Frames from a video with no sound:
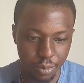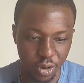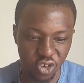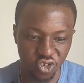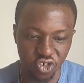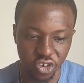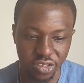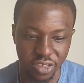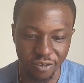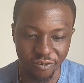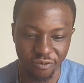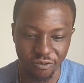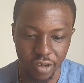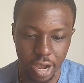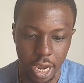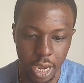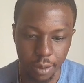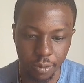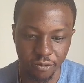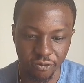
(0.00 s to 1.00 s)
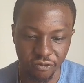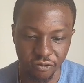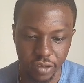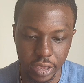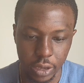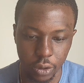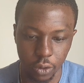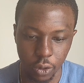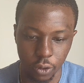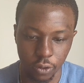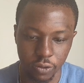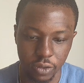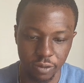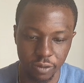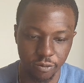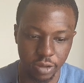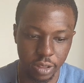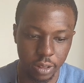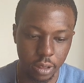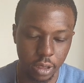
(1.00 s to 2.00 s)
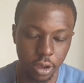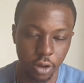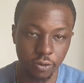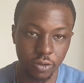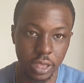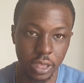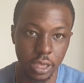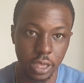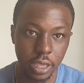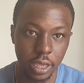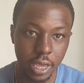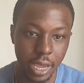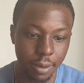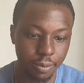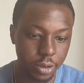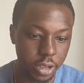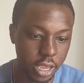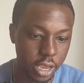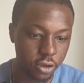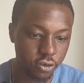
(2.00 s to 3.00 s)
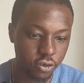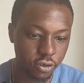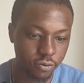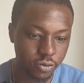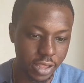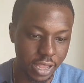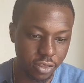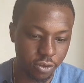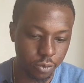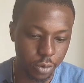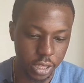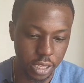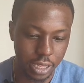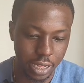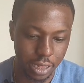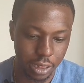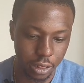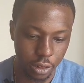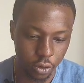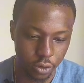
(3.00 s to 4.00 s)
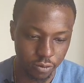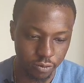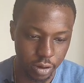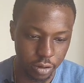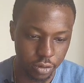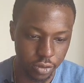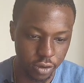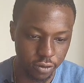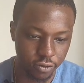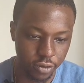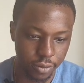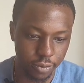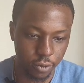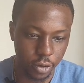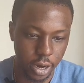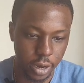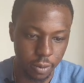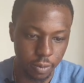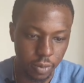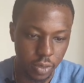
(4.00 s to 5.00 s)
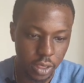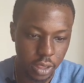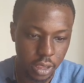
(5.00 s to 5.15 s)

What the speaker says: but it's just the vibe and feel of the application of DanceBuddy that looks very different, right?